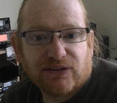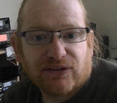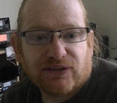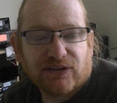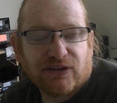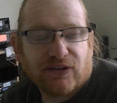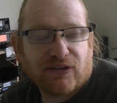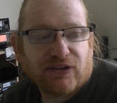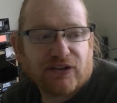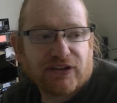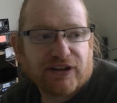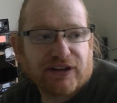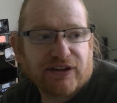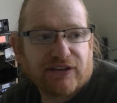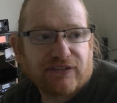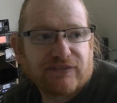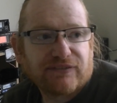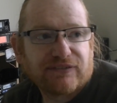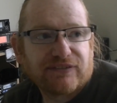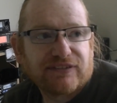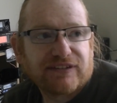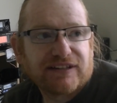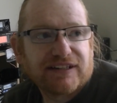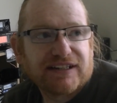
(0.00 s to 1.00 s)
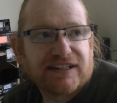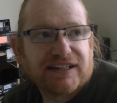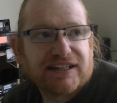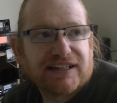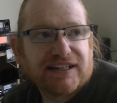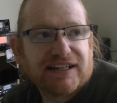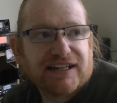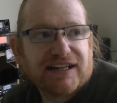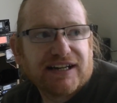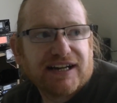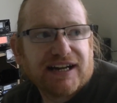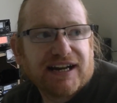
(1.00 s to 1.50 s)
Although
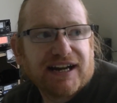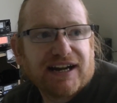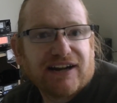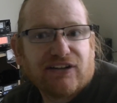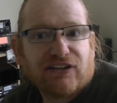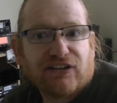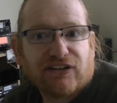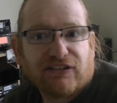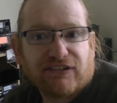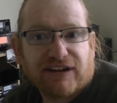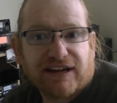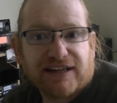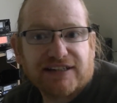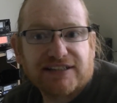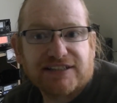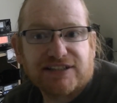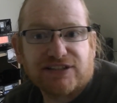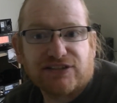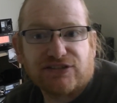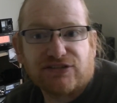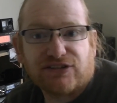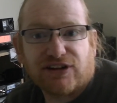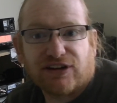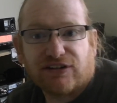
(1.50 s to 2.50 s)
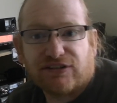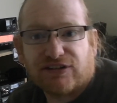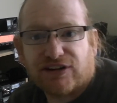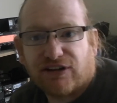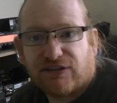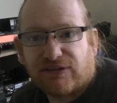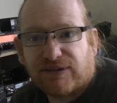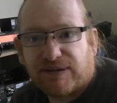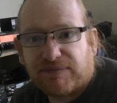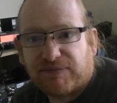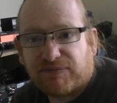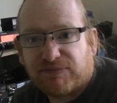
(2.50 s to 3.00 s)
I actually do
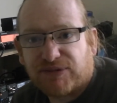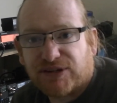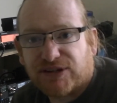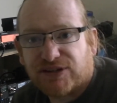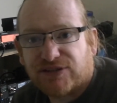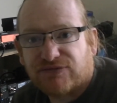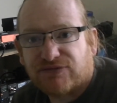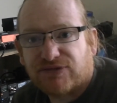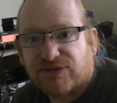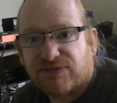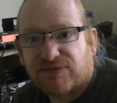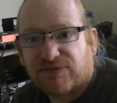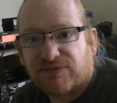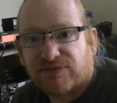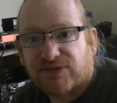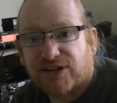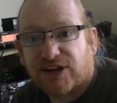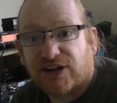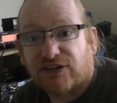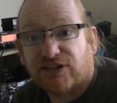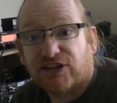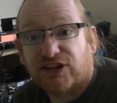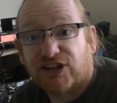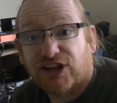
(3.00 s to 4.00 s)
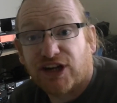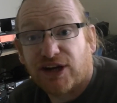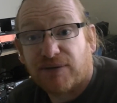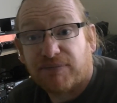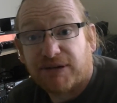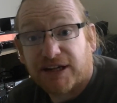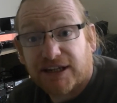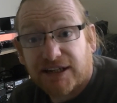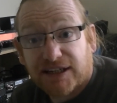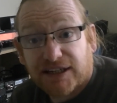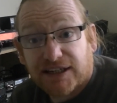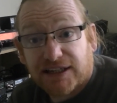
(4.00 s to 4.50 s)
know him in person from the local club.